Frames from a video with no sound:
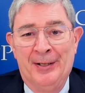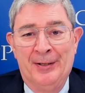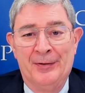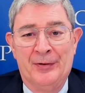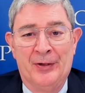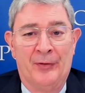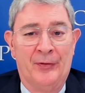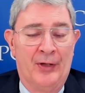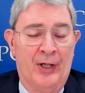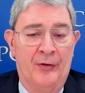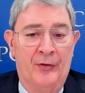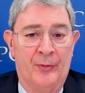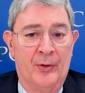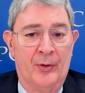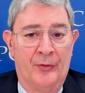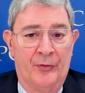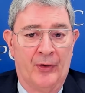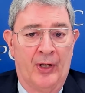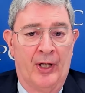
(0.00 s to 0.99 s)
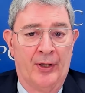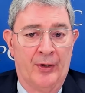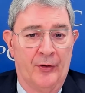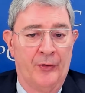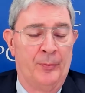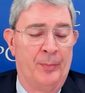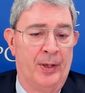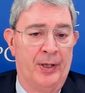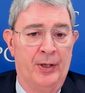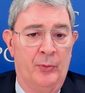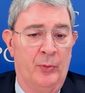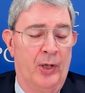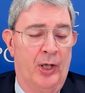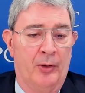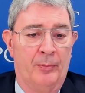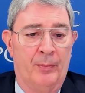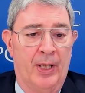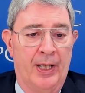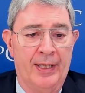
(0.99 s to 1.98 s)
Centesimus Annus, but he
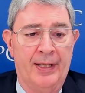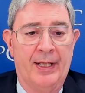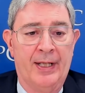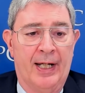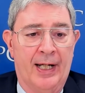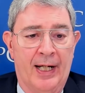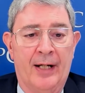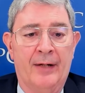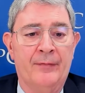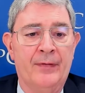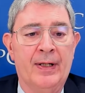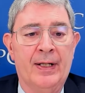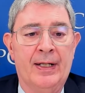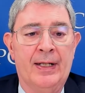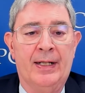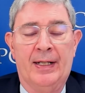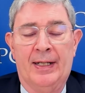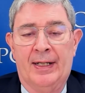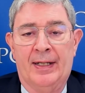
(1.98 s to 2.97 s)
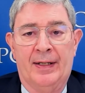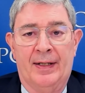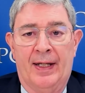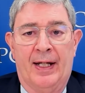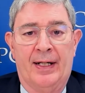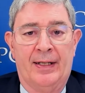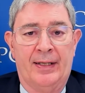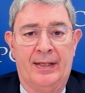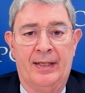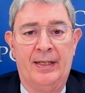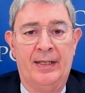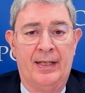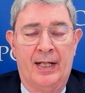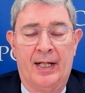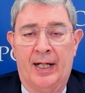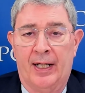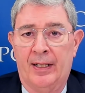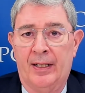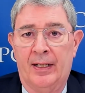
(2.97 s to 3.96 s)
well might have, that he
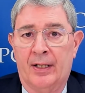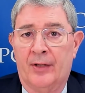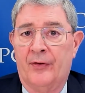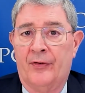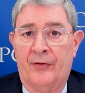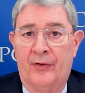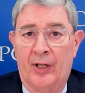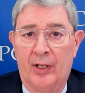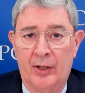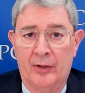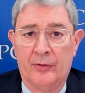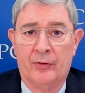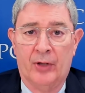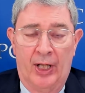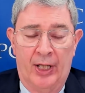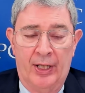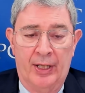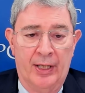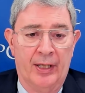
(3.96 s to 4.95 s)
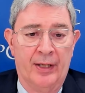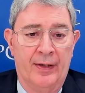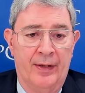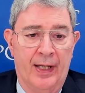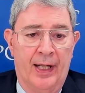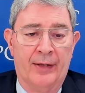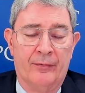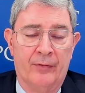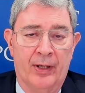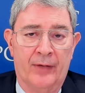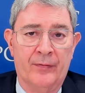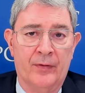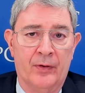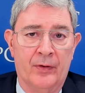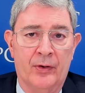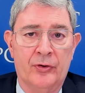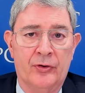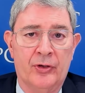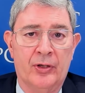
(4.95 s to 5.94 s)
had accelerated that
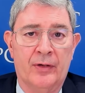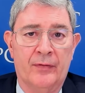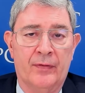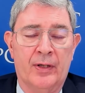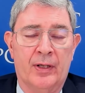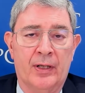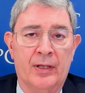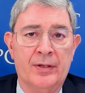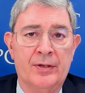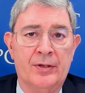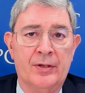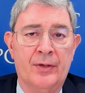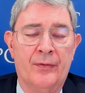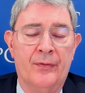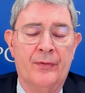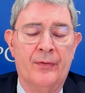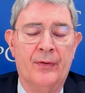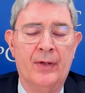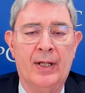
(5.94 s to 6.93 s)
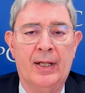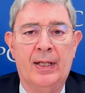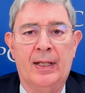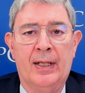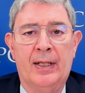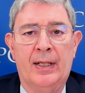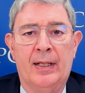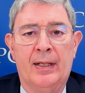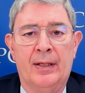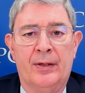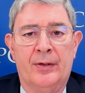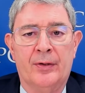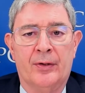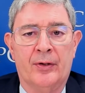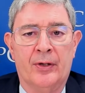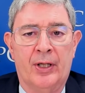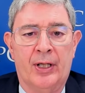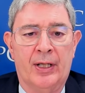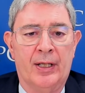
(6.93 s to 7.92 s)
revolution of conscience
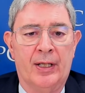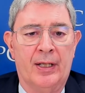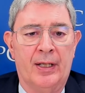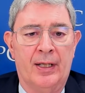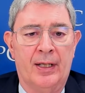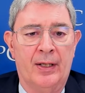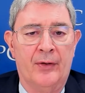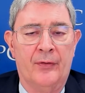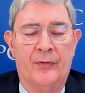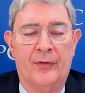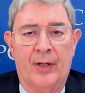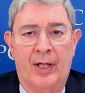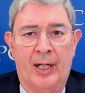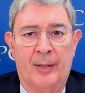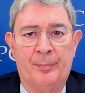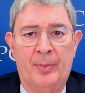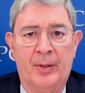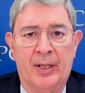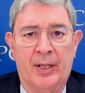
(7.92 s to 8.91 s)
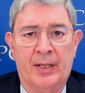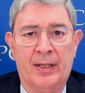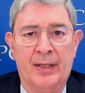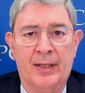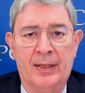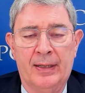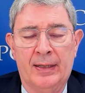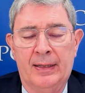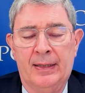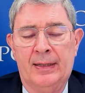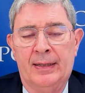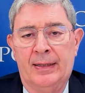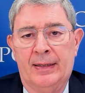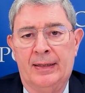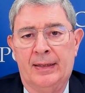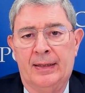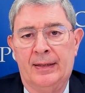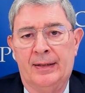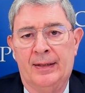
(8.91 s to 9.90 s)
during his epic
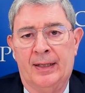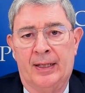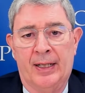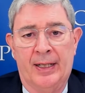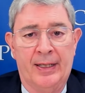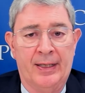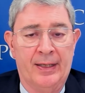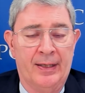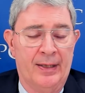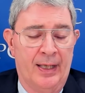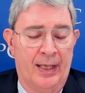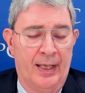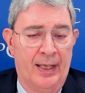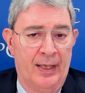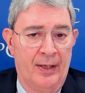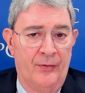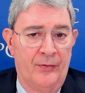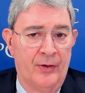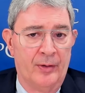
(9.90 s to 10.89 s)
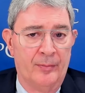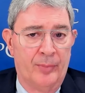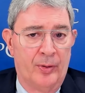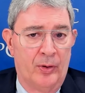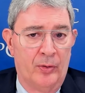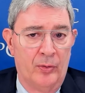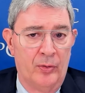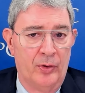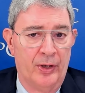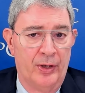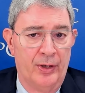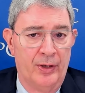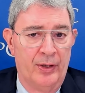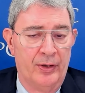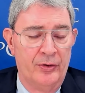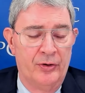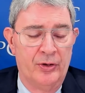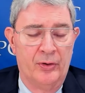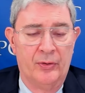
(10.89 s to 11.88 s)
9 days in Poland
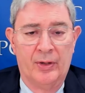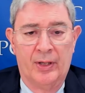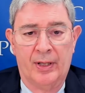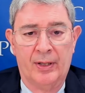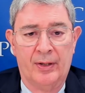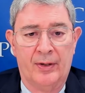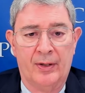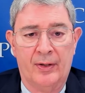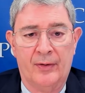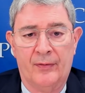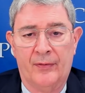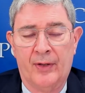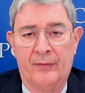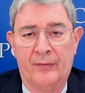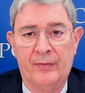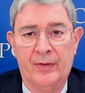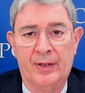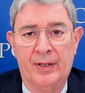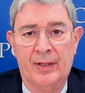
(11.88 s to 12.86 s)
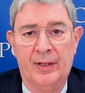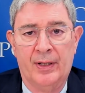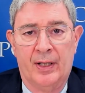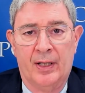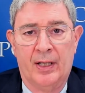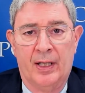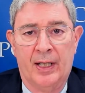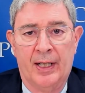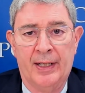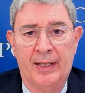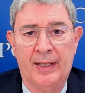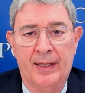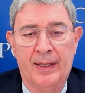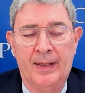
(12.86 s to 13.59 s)
in June 1979.